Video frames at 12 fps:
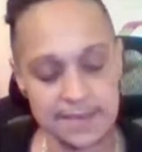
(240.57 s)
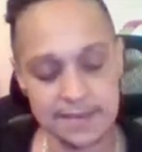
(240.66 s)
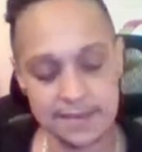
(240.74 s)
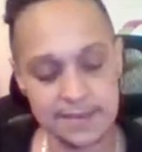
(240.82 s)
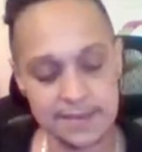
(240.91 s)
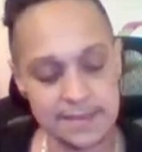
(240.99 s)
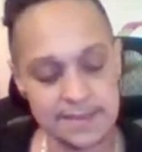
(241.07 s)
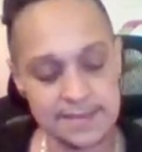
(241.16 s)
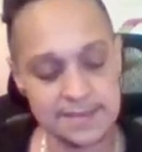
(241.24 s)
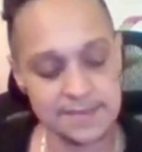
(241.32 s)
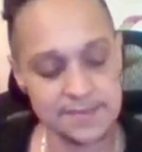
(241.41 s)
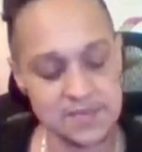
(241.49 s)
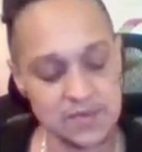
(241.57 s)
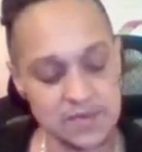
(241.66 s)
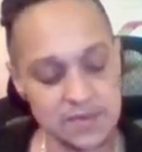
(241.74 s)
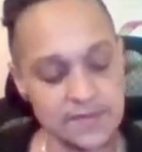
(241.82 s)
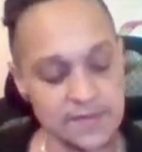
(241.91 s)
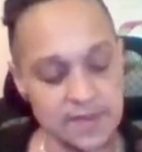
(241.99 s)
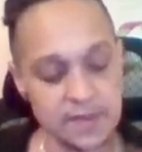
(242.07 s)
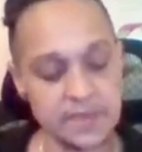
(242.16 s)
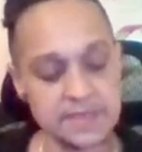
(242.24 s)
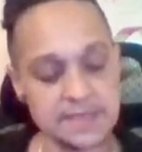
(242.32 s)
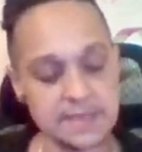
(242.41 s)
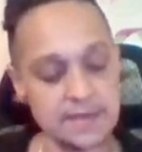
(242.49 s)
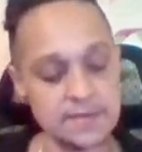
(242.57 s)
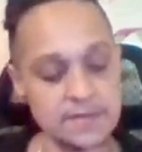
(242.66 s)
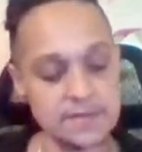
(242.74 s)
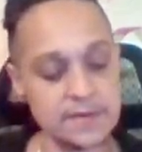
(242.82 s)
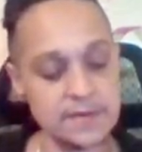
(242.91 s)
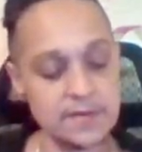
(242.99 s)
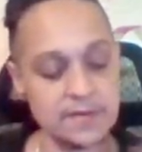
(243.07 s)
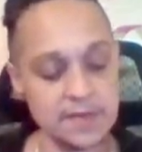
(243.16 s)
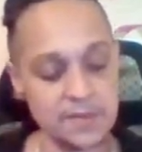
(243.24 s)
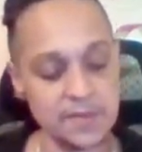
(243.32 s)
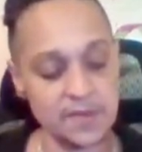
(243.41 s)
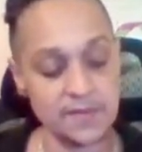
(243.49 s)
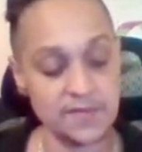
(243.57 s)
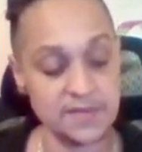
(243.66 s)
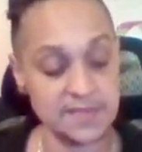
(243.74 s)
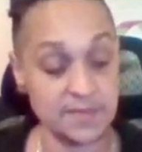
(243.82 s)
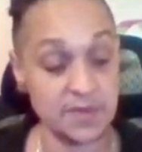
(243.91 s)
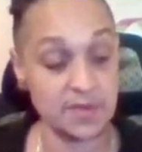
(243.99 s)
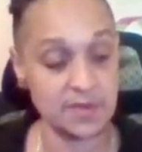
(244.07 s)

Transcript: like some sort of coming together, though. And I'm hearing for some of